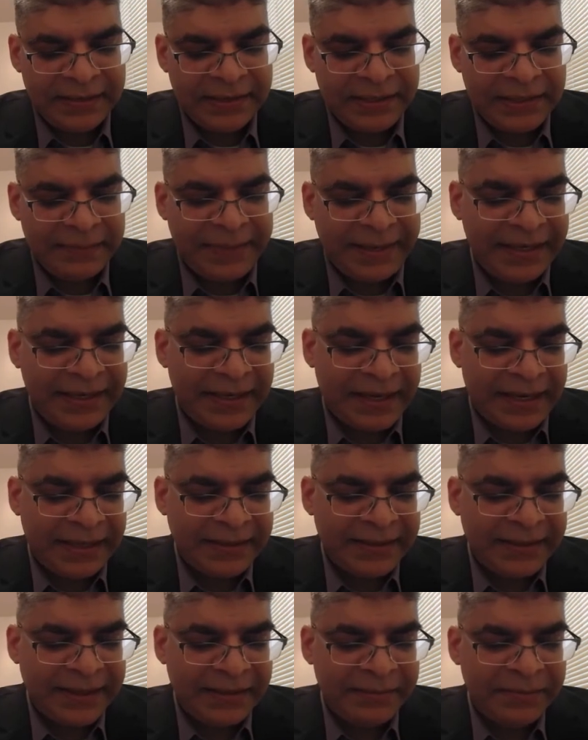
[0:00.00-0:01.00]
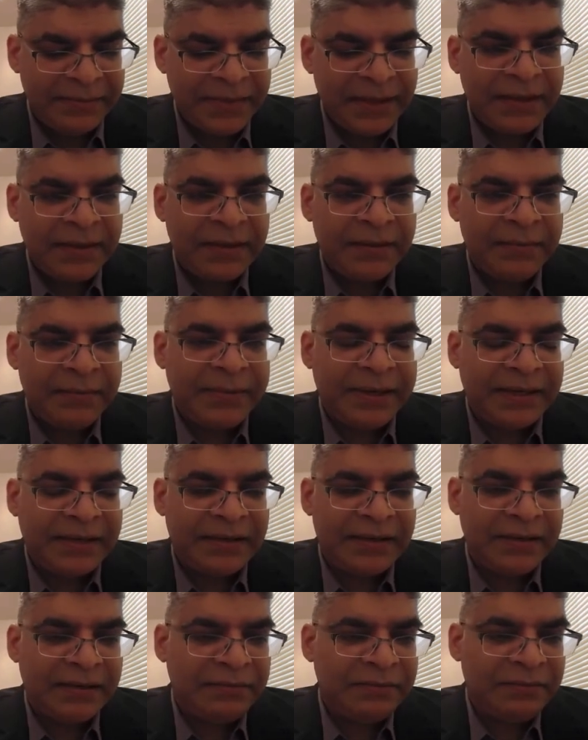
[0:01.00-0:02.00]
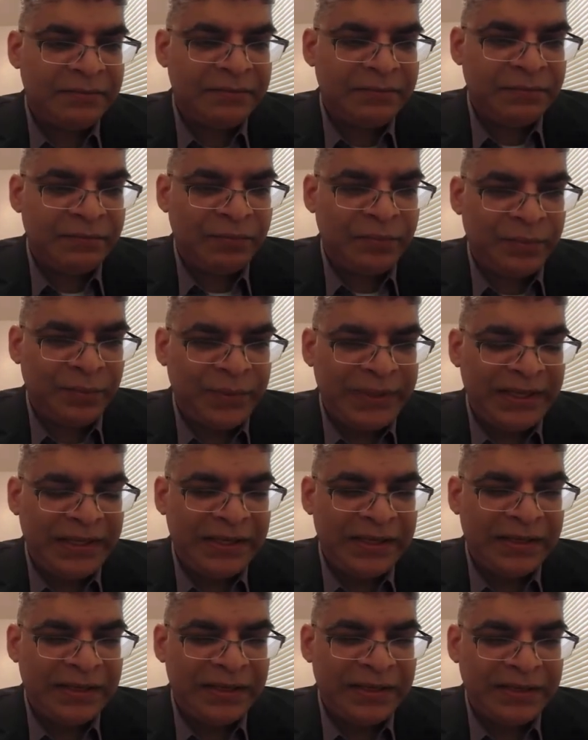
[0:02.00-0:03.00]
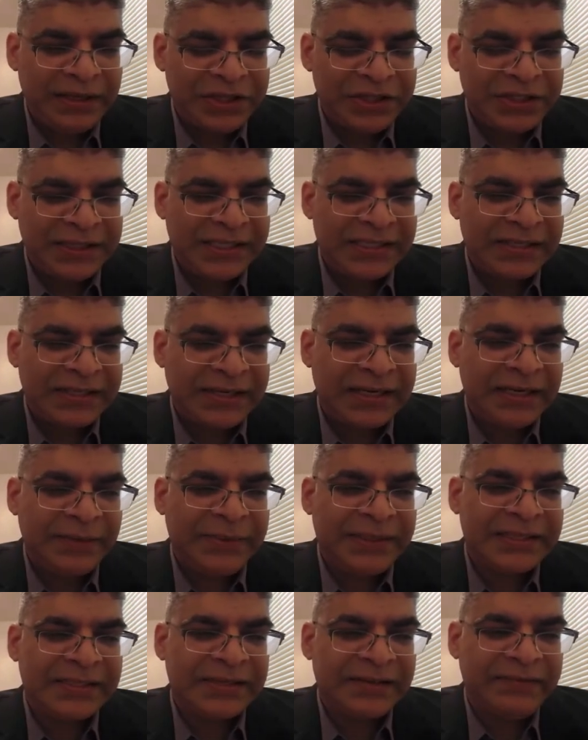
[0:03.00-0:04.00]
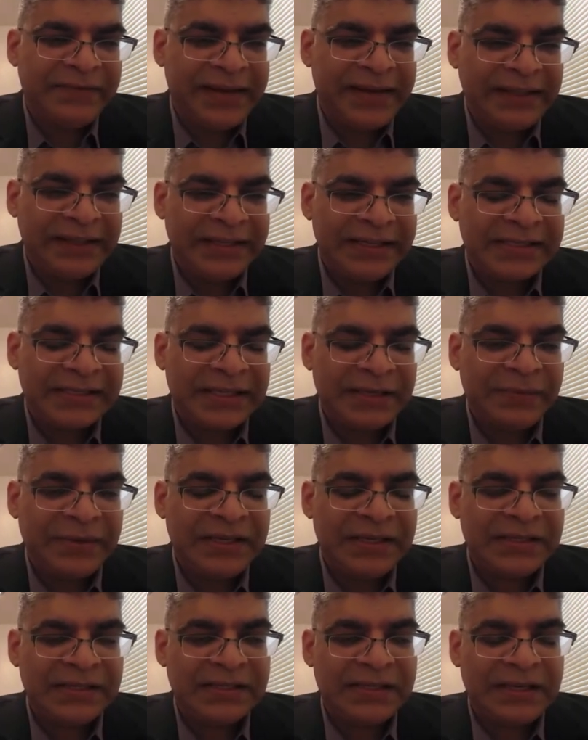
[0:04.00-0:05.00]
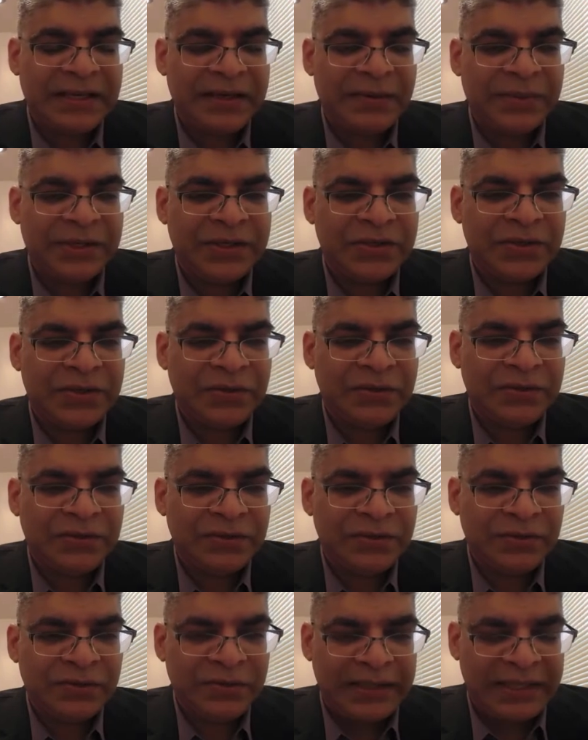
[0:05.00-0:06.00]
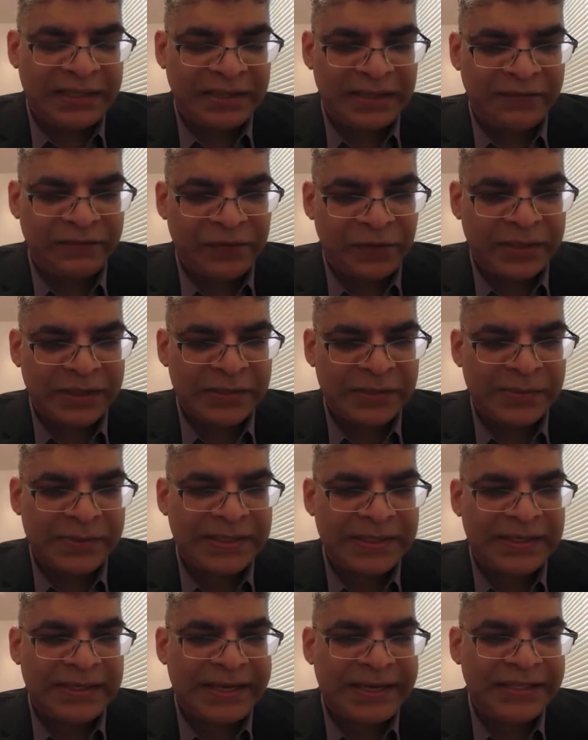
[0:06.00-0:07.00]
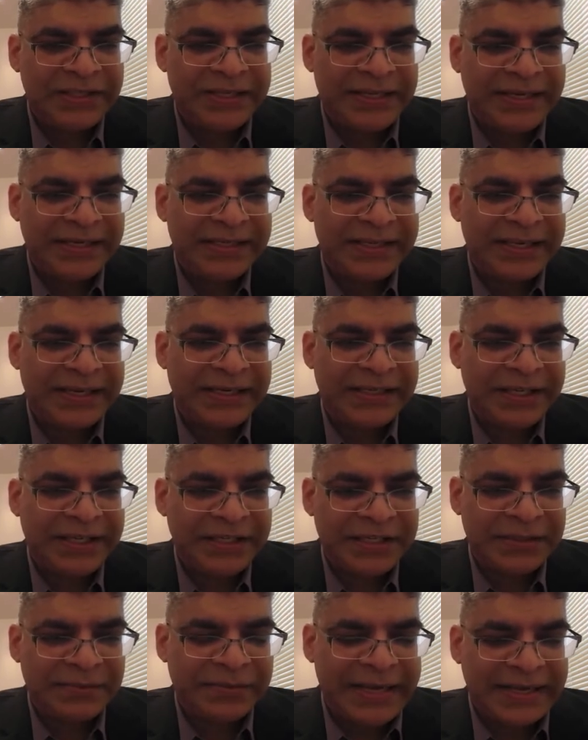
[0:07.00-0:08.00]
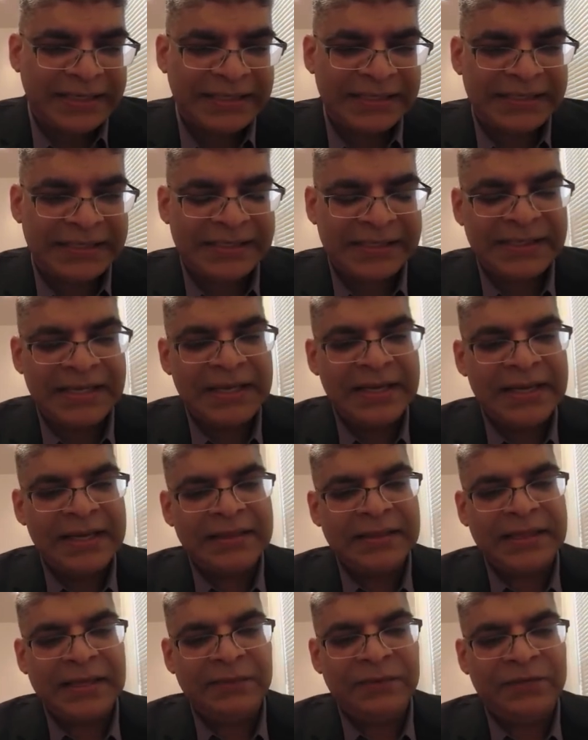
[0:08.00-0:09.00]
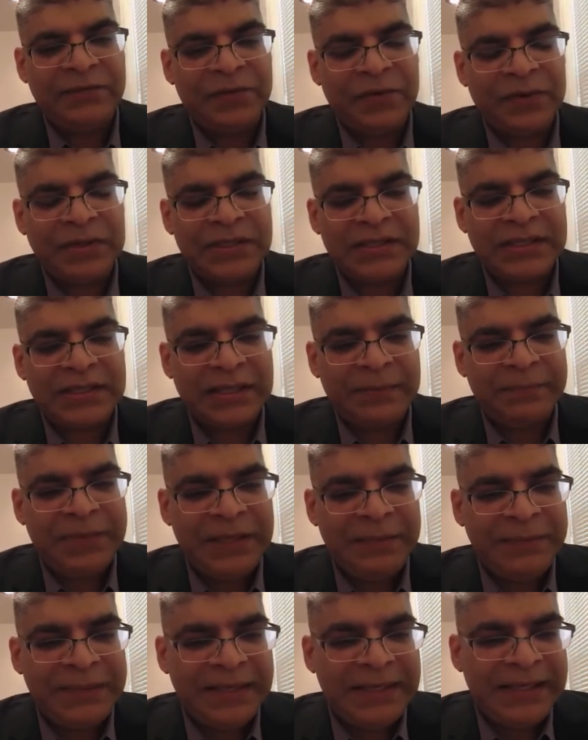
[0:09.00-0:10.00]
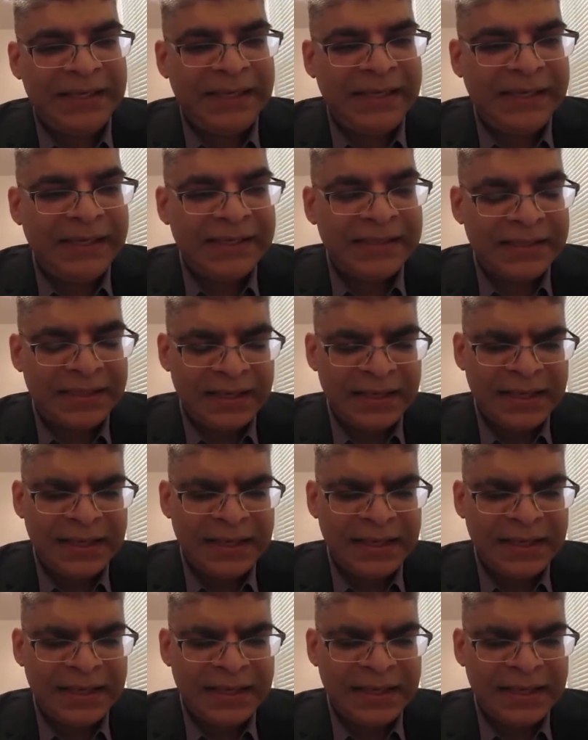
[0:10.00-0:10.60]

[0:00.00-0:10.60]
debate on them, but we initially started with surveillance, then we were told then the focus was on hygienic sanitation practices, then we focused on the PPEs,